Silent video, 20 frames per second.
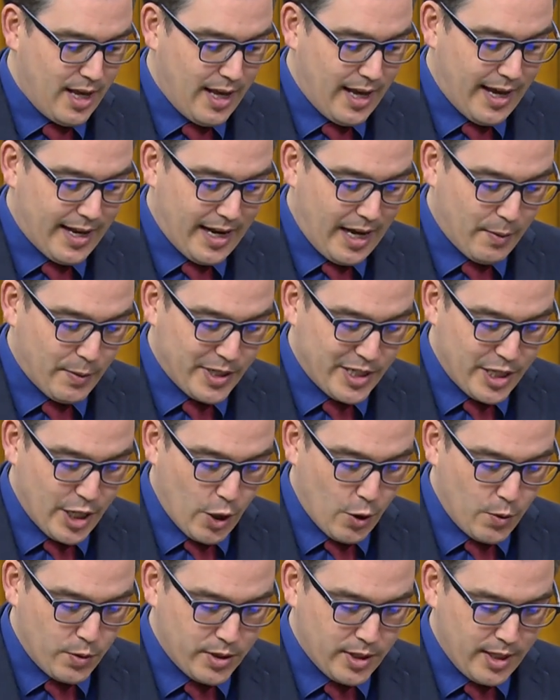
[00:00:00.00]
And I would
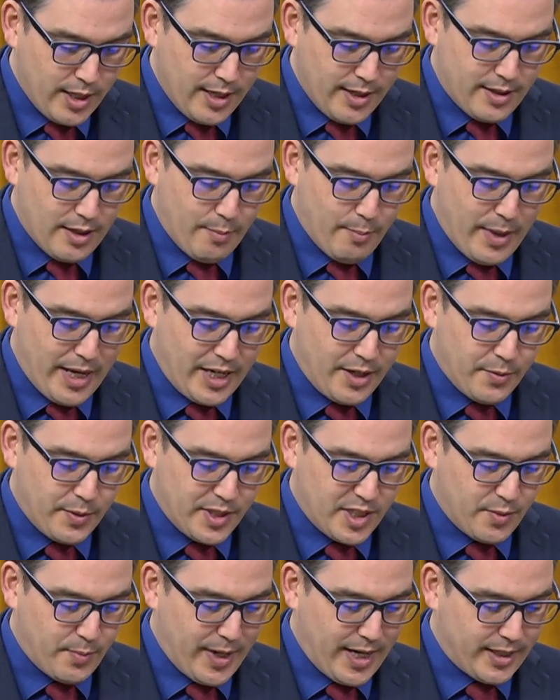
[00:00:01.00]
note that many
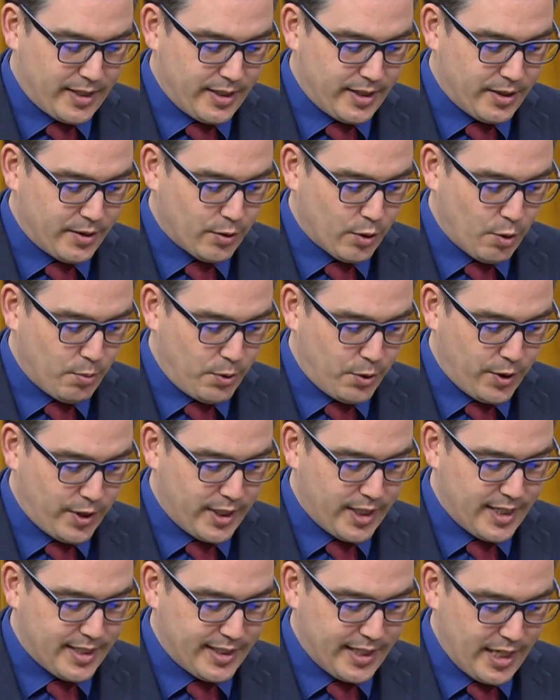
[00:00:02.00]
respected global
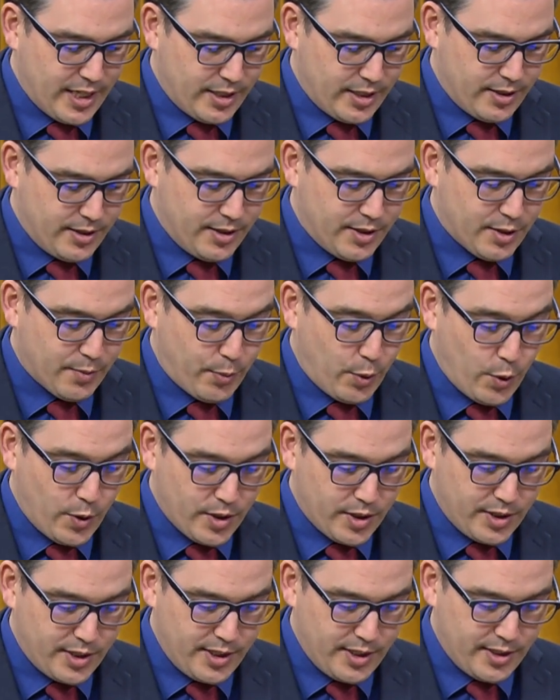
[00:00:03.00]
organizations support
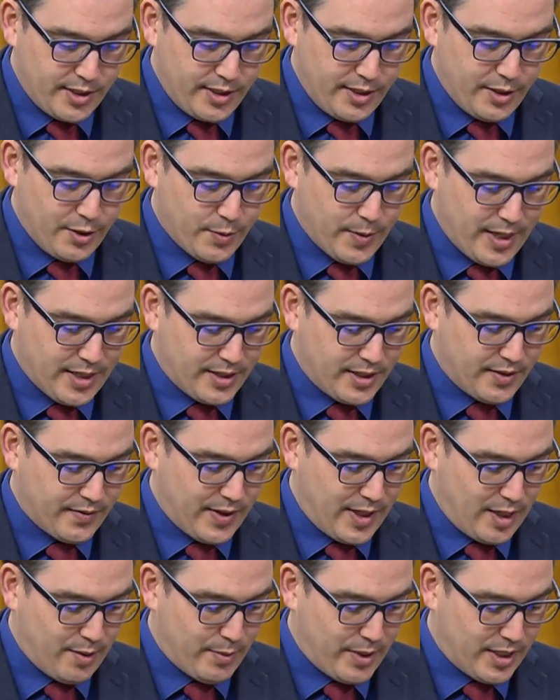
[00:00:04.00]
CCUS
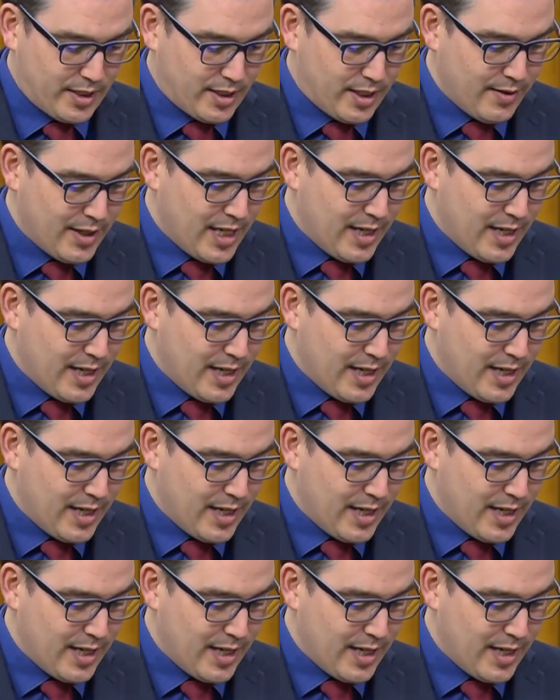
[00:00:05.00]
development.